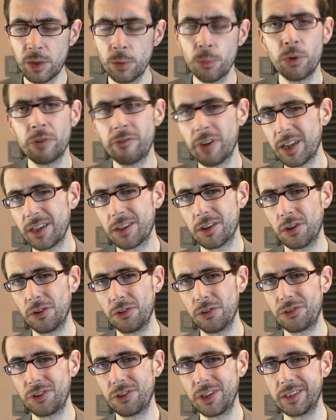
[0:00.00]
were running
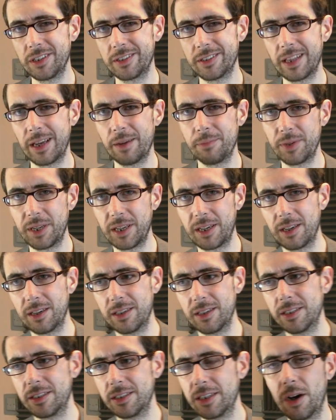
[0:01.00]
contrary to that
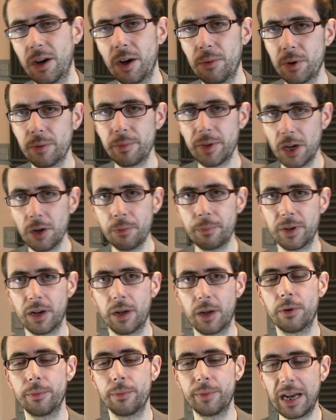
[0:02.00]
particular, you know, I want to be open,
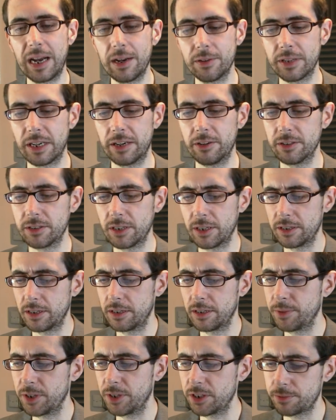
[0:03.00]
I want to be out there as,
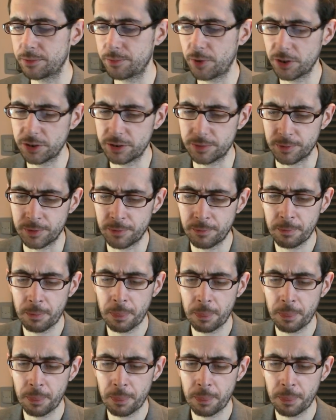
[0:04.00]
as much as possible.